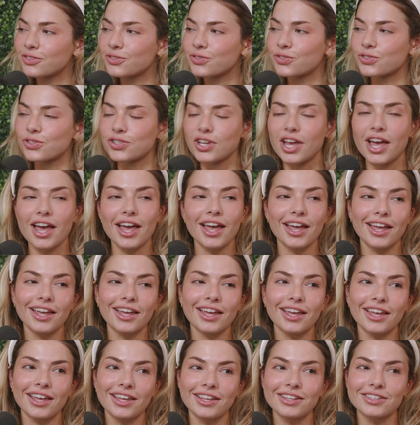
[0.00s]
Hey
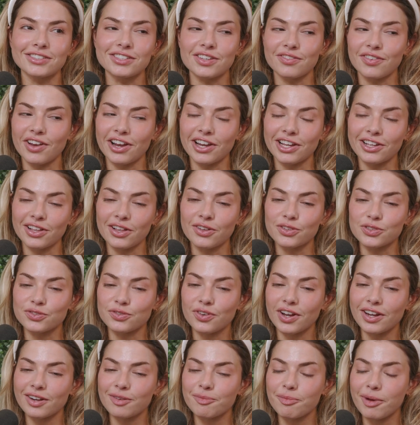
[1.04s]
Jay guys. is a very close
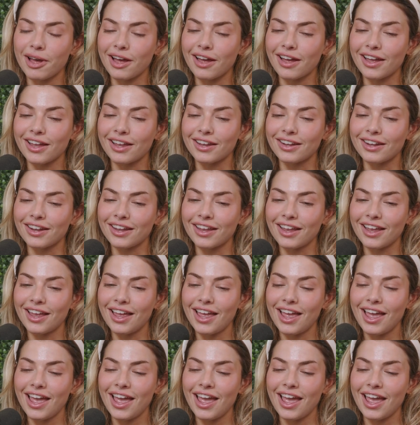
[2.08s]
friend of mine,
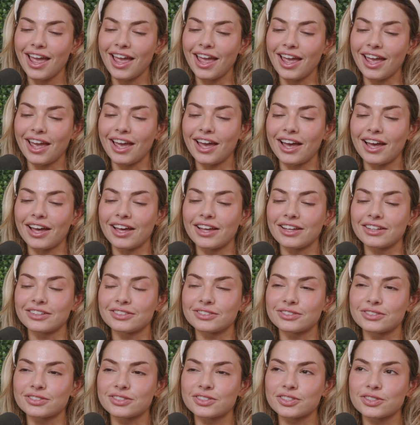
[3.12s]

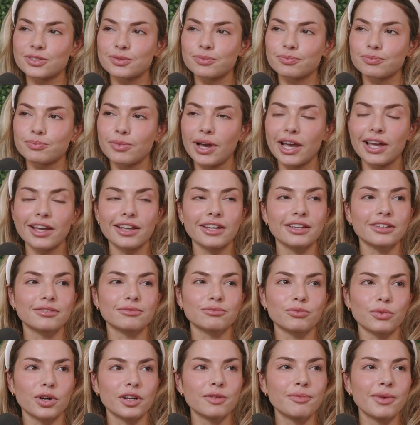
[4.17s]
and my
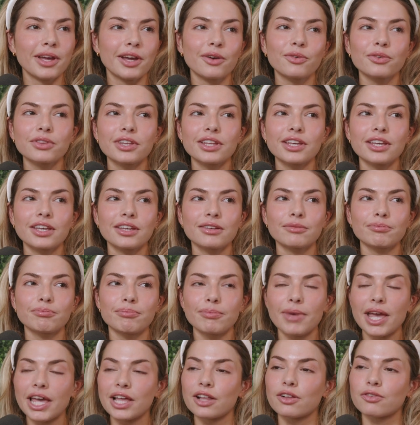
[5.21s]
one of my only
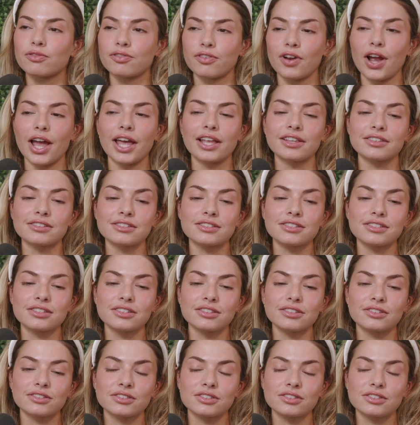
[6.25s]
male friends.